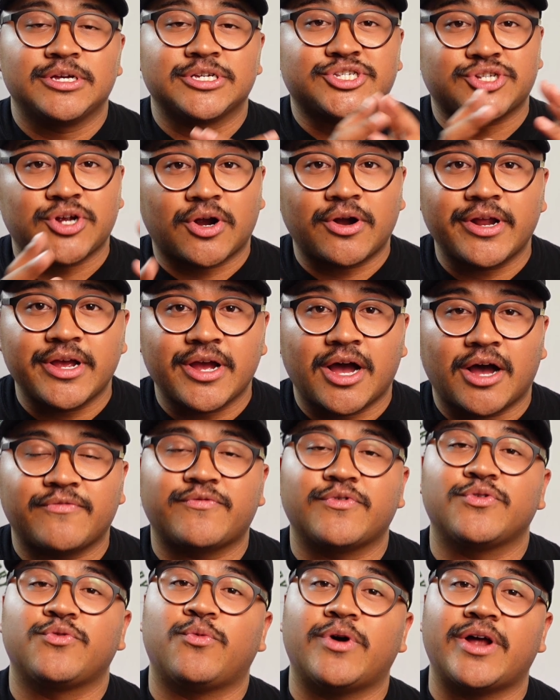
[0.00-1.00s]
Starting
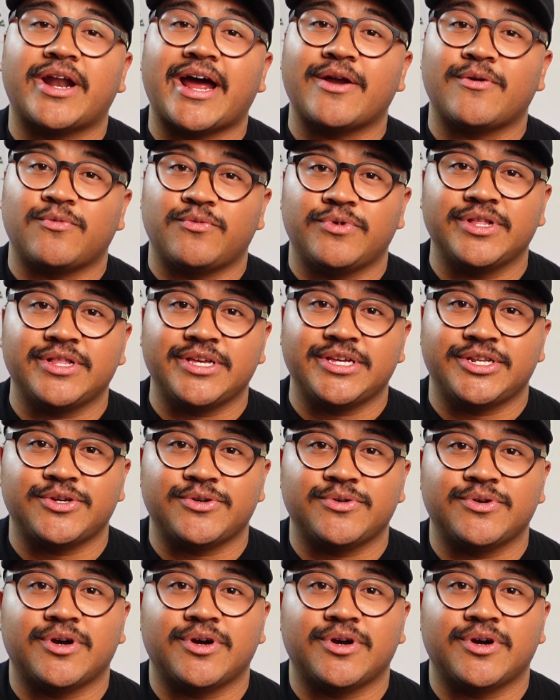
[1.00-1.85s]
off with what I really do